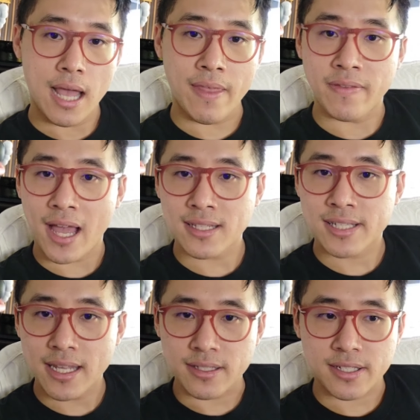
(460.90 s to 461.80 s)
And then in that
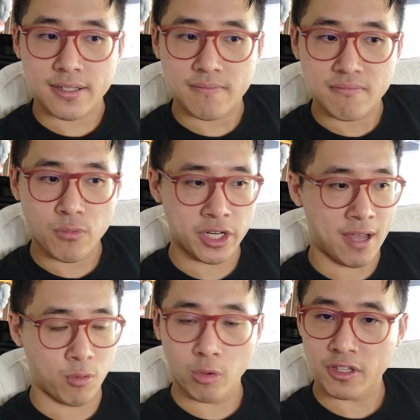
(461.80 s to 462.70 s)
sense, when
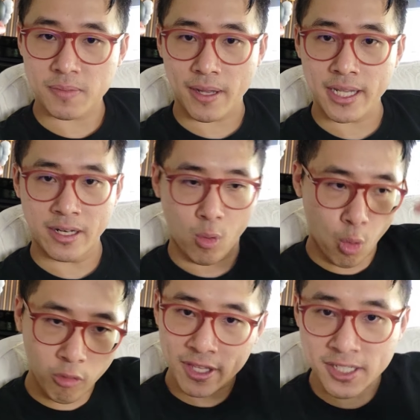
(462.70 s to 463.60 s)
you have all this money and
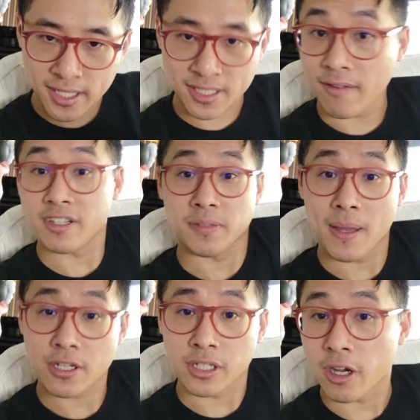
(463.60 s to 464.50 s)
all these things that I've just
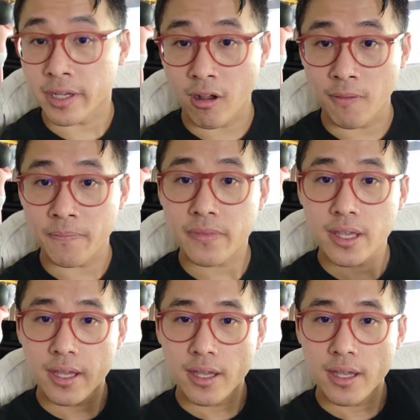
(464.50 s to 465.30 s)
mentioned going on,